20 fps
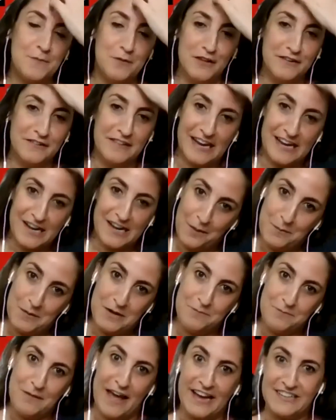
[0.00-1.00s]
are like coming
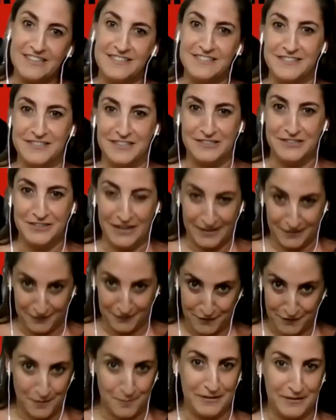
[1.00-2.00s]
back to Star Trek
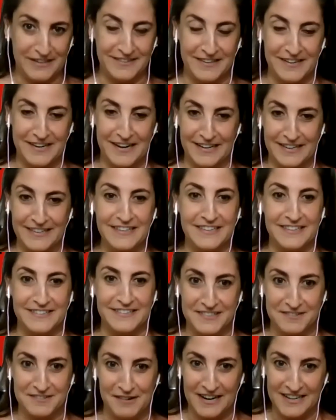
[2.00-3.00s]
from like the 90s to
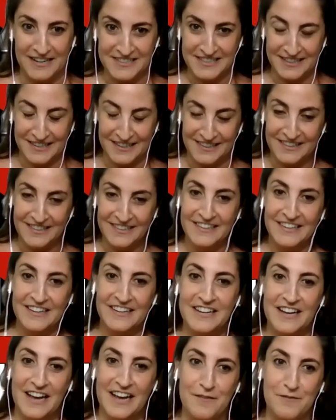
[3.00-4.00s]
watch it.
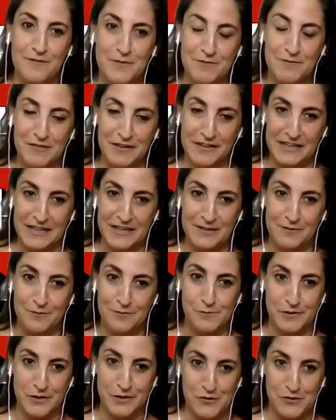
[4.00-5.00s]
I've been mm-hmm. really
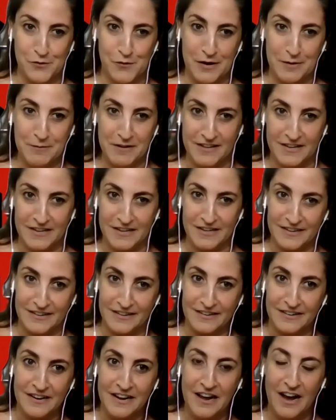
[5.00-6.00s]
blown away by that.
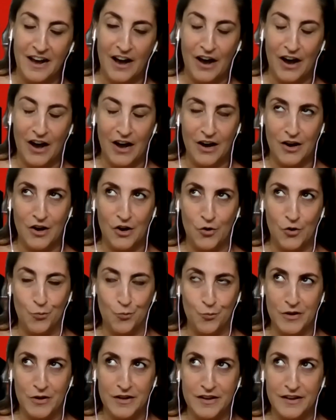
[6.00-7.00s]
Um,
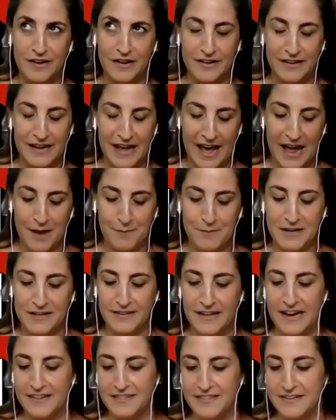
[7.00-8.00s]
yeah, I mean,
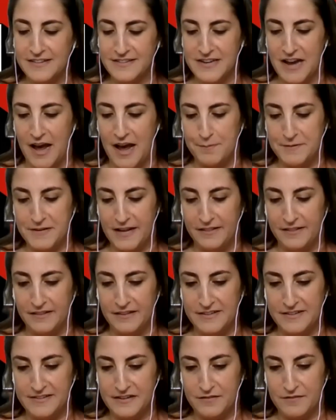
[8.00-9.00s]
like this top 10
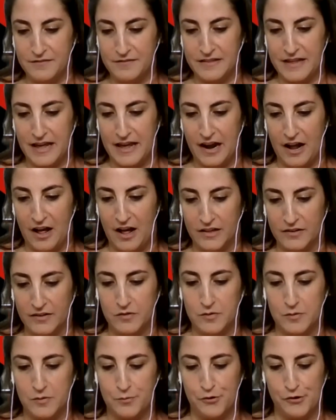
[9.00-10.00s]
list that Hollywood
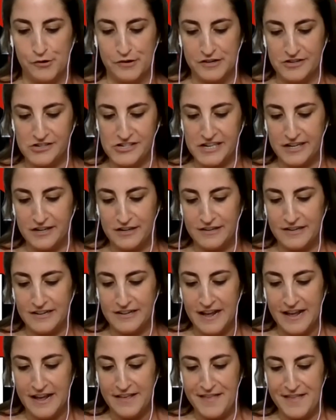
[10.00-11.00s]
Reporter shared,
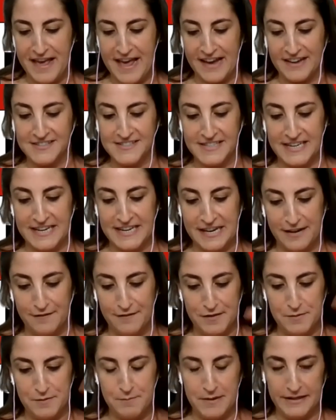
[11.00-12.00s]
they actually give
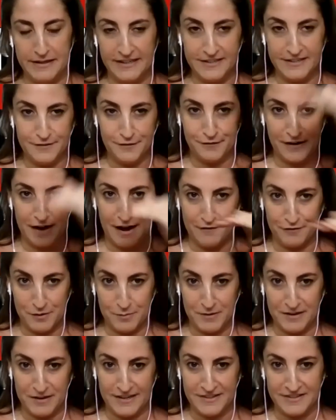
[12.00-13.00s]
the minutes for
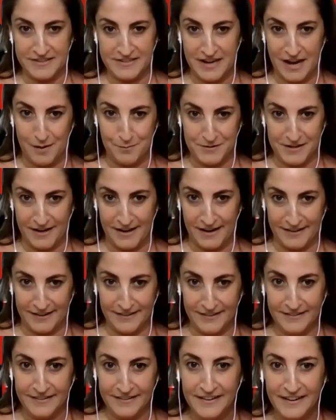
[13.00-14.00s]
everybody in the top
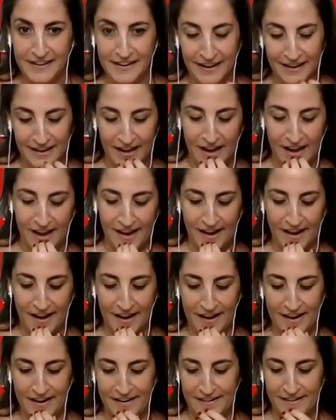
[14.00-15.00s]
10.
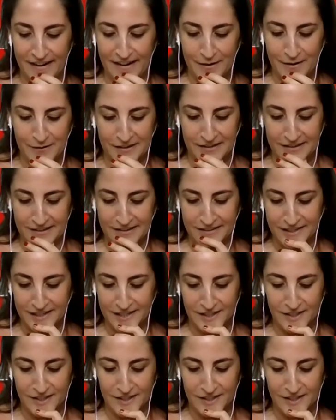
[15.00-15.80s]
And I mean,